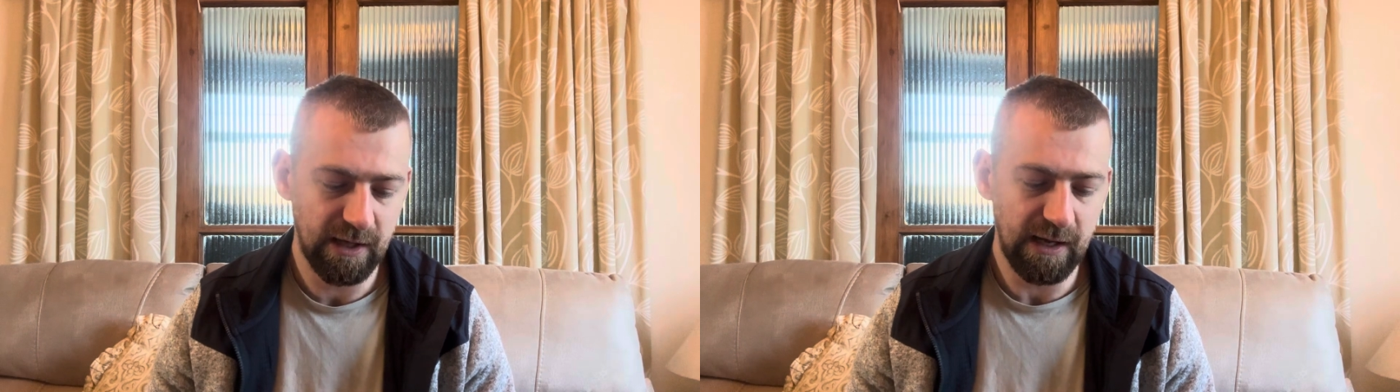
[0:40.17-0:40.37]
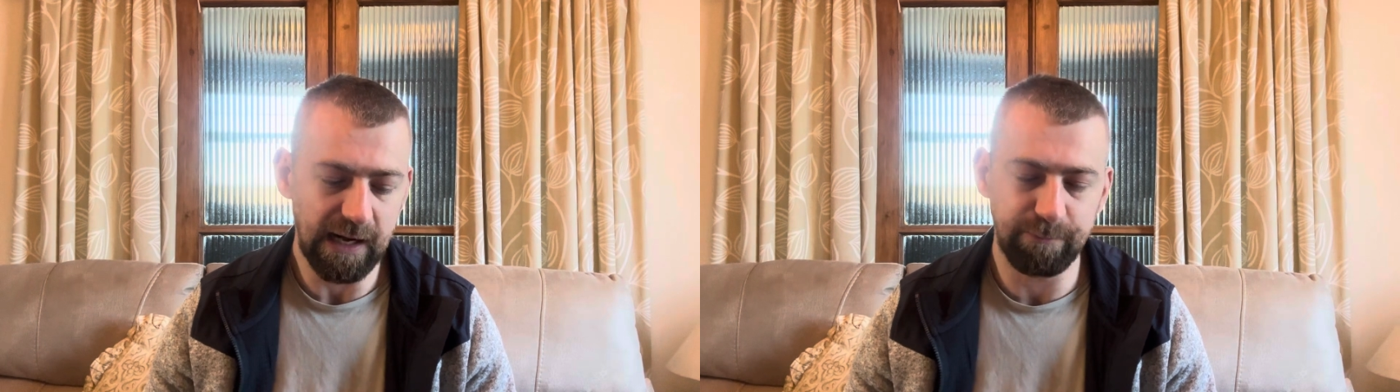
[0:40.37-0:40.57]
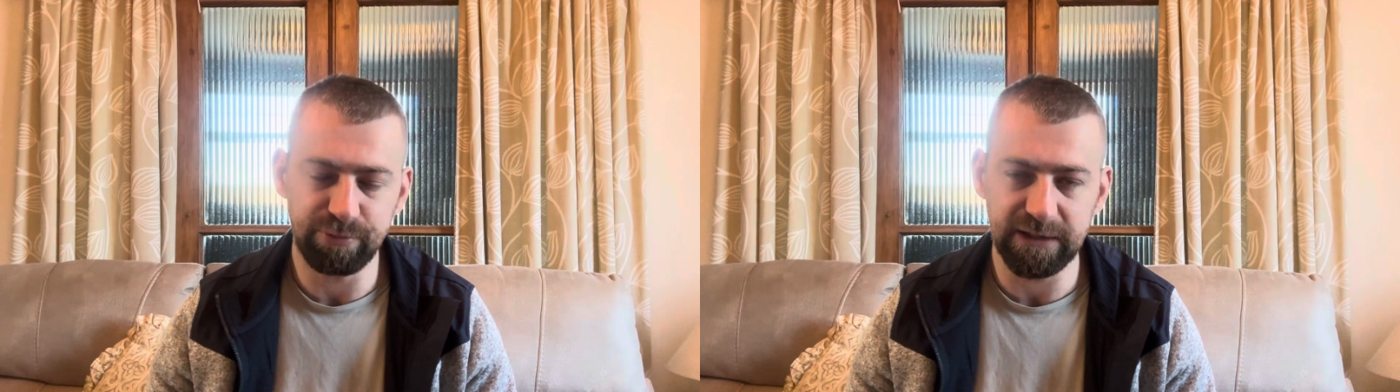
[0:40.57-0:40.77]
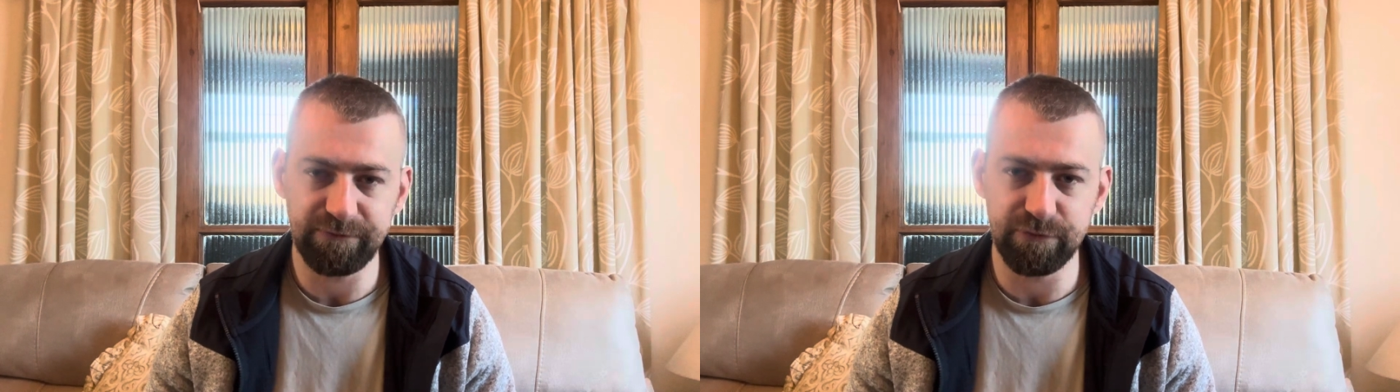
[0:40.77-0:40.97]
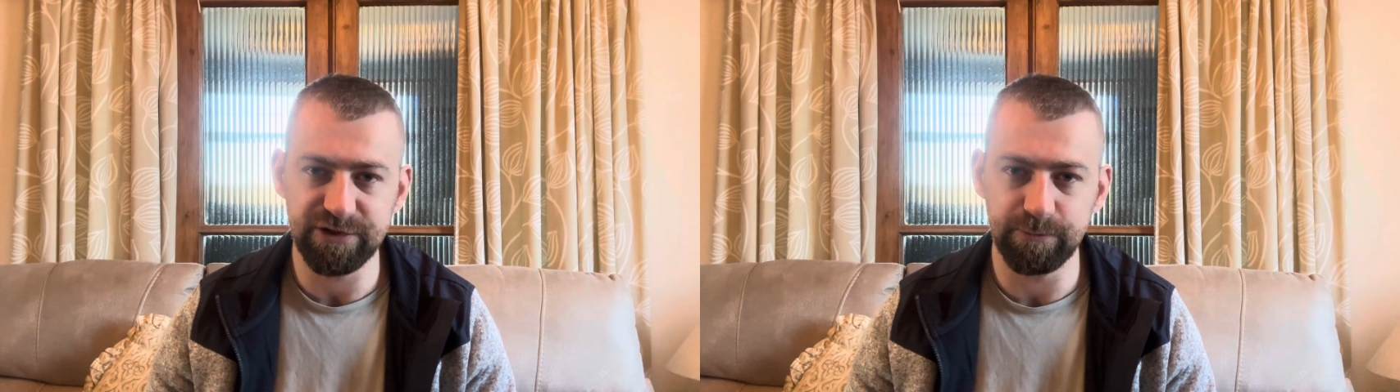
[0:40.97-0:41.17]
I'll
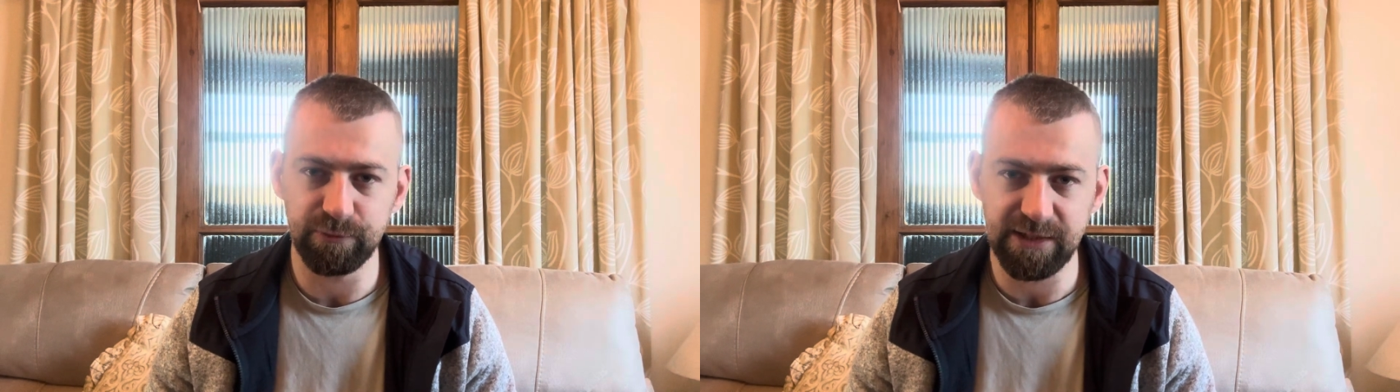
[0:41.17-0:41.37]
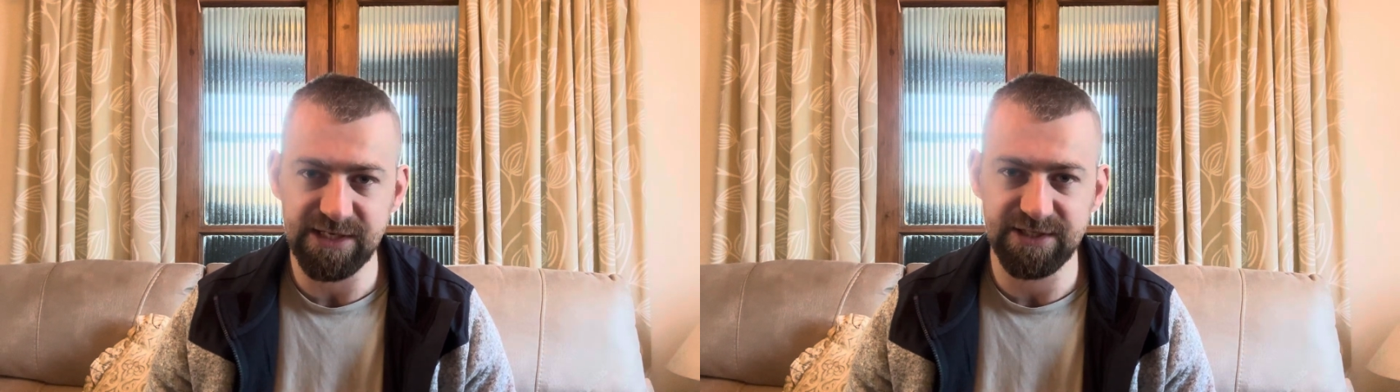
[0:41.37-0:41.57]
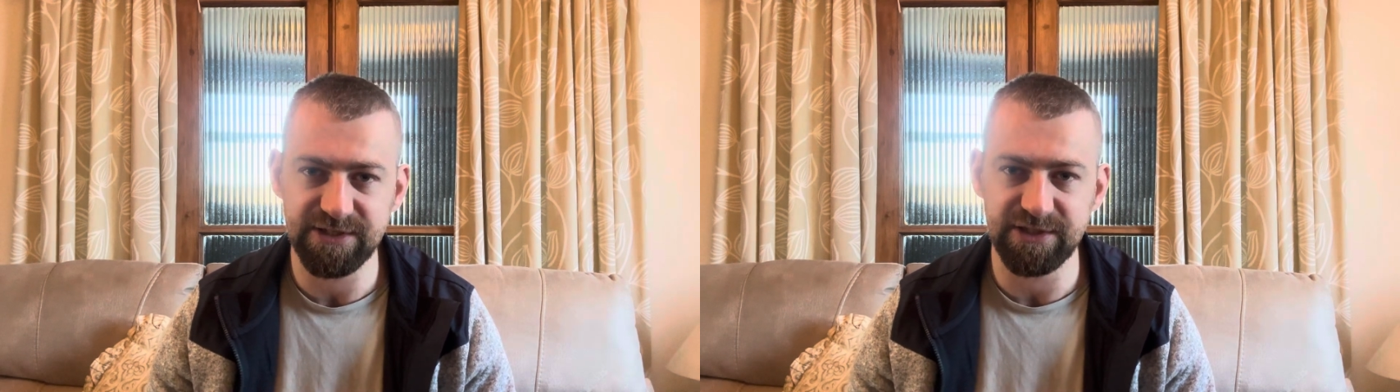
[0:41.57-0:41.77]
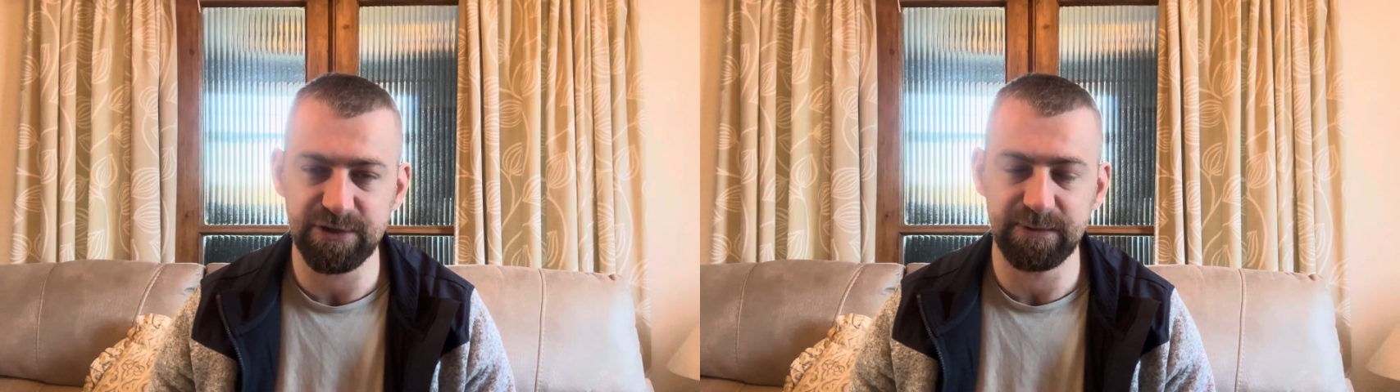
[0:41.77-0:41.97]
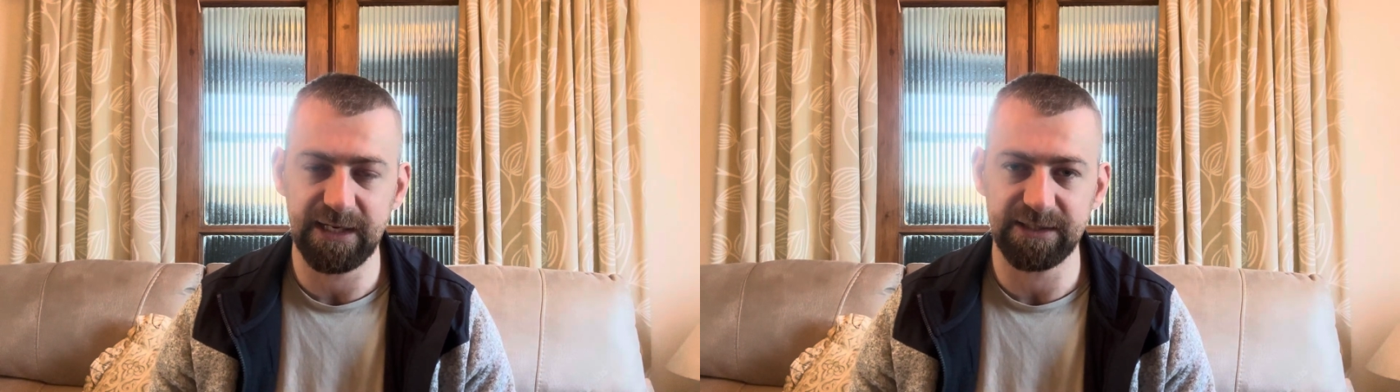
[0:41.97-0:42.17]
preview some races
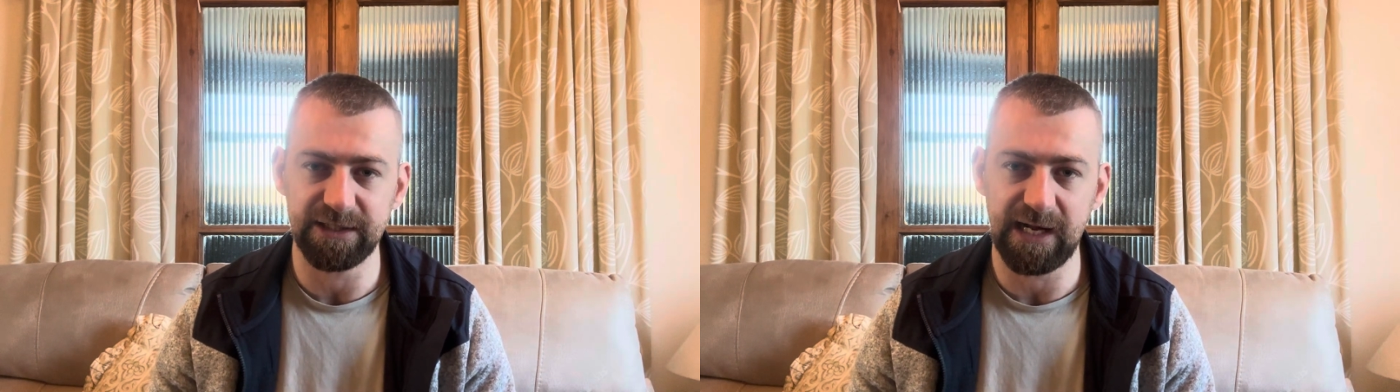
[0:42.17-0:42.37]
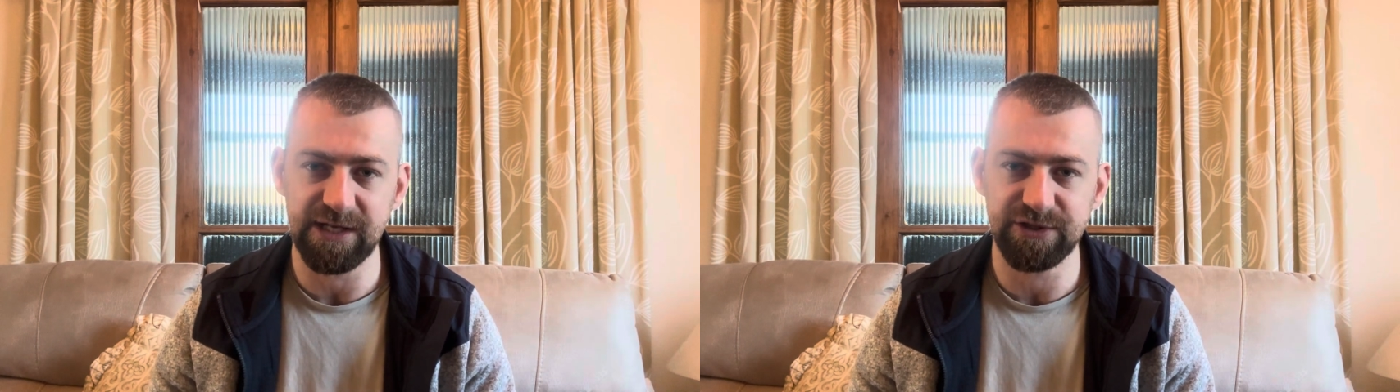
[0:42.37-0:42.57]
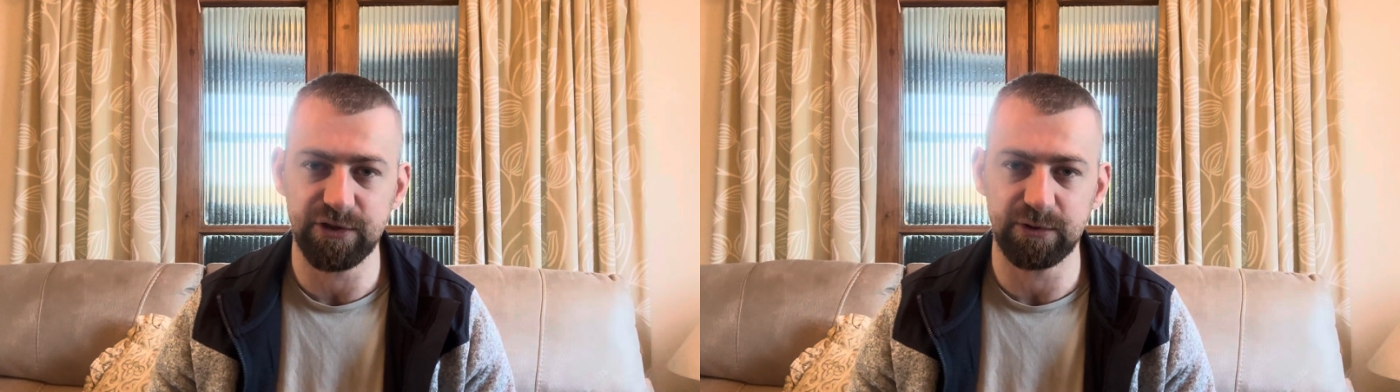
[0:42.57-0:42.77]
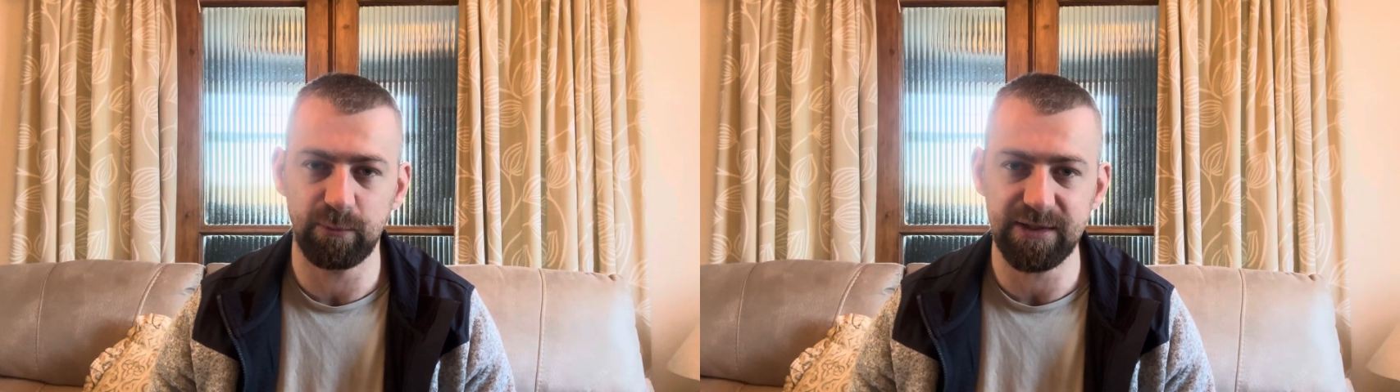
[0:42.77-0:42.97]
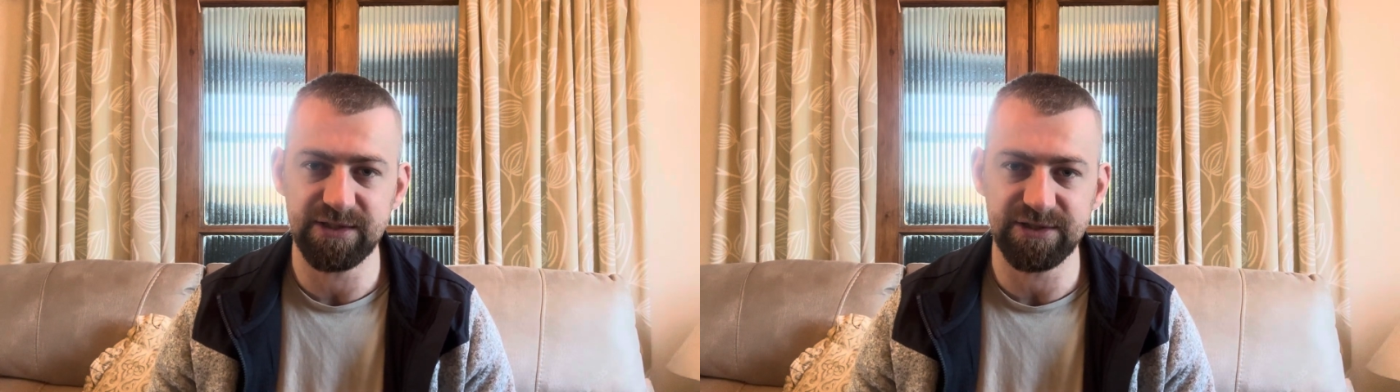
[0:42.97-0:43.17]
this weekend at Ascot and
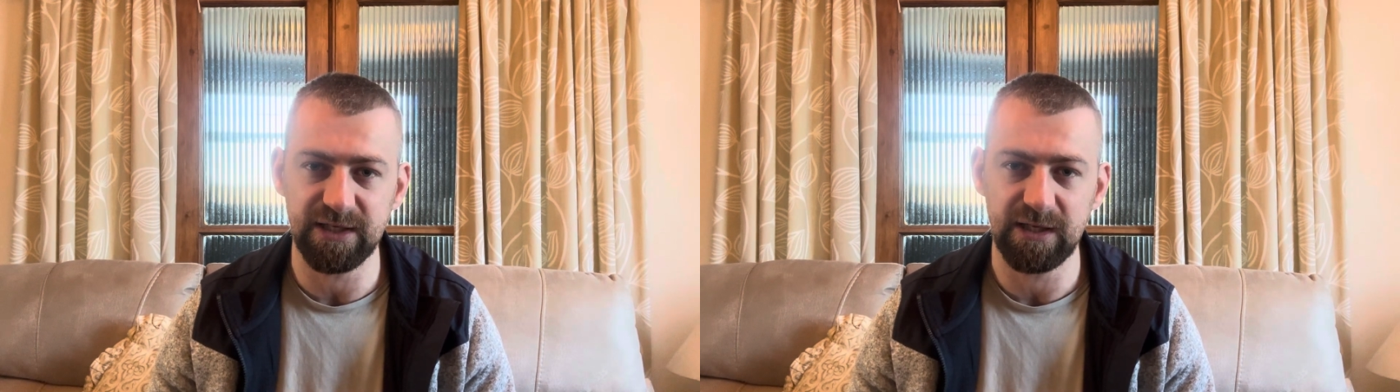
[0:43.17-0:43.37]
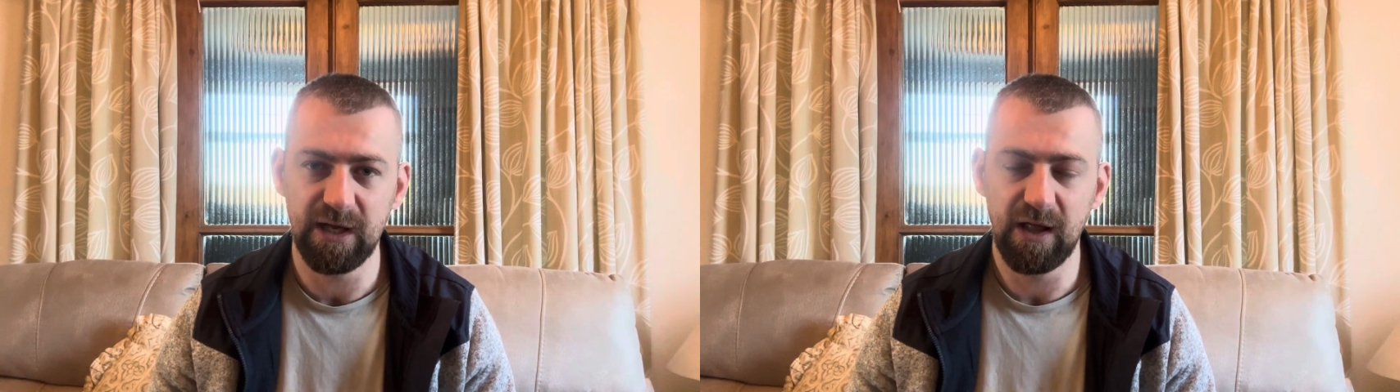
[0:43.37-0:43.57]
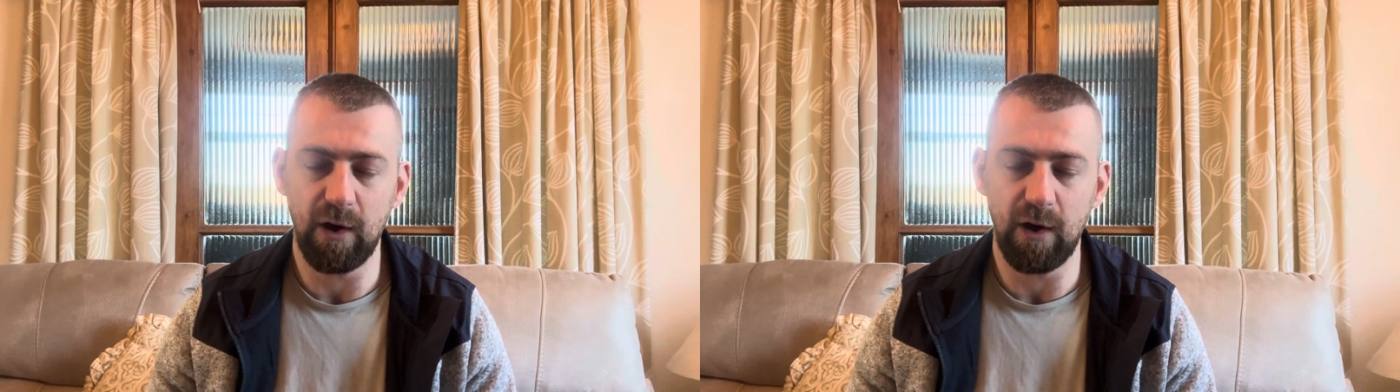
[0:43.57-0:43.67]
Windsor.